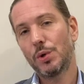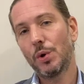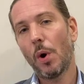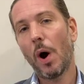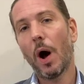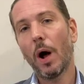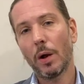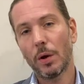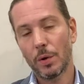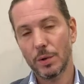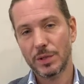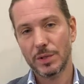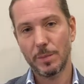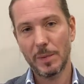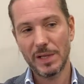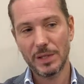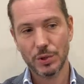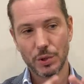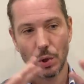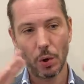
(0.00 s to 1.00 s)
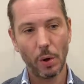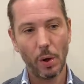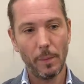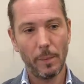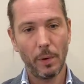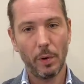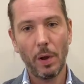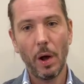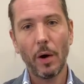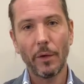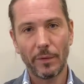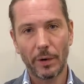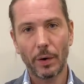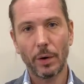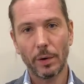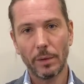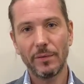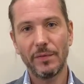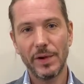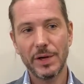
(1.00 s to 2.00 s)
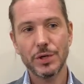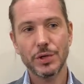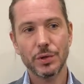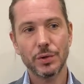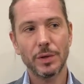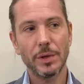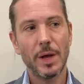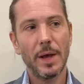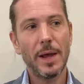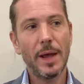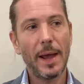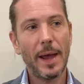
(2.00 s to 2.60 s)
you holos means global, overall vision,